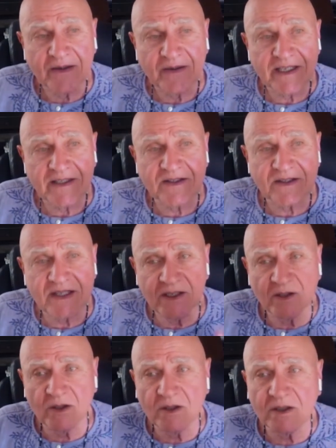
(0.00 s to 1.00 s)
it's
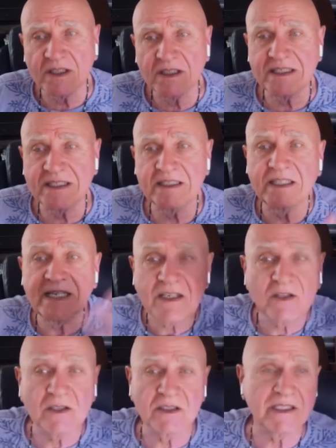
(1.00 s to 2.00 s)
still
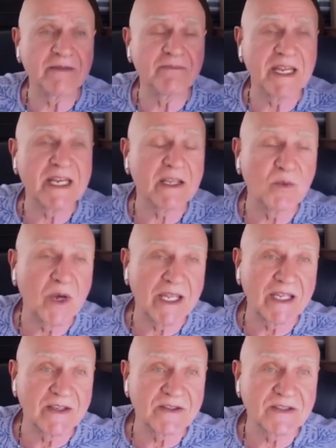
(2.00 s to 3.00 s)
illegal in many
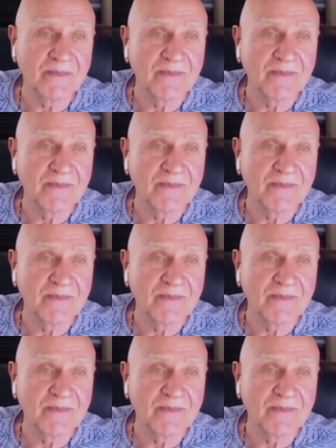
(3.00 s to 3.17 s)
ways.